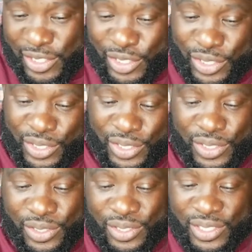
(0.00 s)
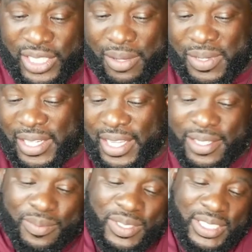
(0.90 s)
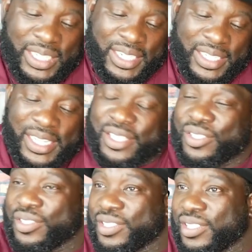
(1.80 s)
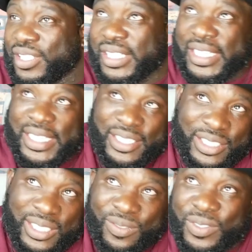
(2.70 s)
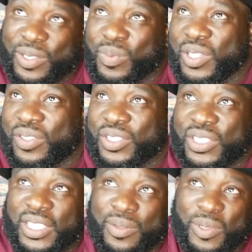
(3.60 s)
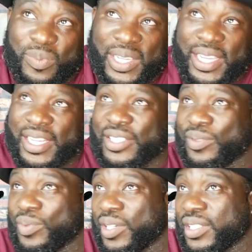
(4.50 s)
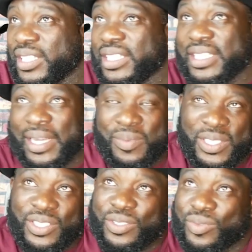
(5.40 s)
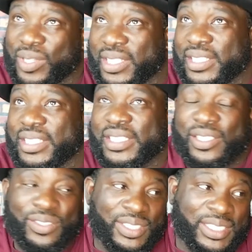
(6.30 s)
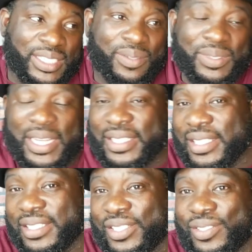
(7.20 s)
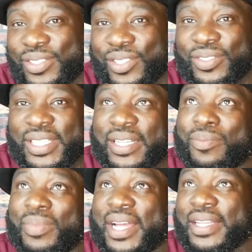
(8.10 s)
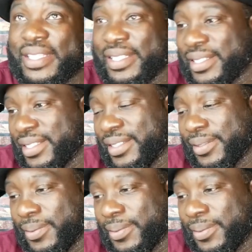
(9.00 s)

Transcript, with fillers: You're coming at them saying that you're looking at yourself in the mirror. You're going to be bad. You're worth it. You're really just on this. I need you to know that I'm bought this.